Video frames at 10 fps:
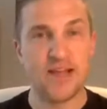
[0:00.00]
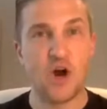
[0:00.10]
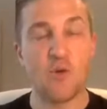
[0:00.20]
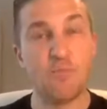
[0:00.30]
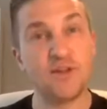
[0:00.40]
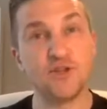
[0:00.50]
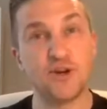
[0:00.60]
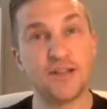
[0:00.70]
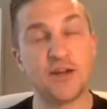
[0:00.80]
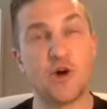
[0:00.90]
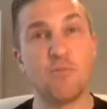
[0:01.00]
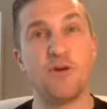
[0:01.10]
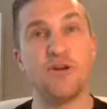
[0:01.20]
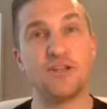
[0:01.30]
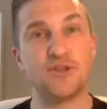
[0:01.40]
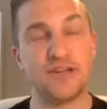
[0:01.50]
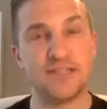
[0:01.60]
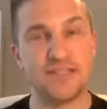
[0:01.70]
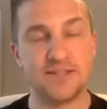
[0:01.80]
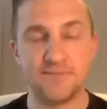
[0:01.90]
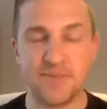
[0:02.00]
Hope you enjoyed that. Hope you're interested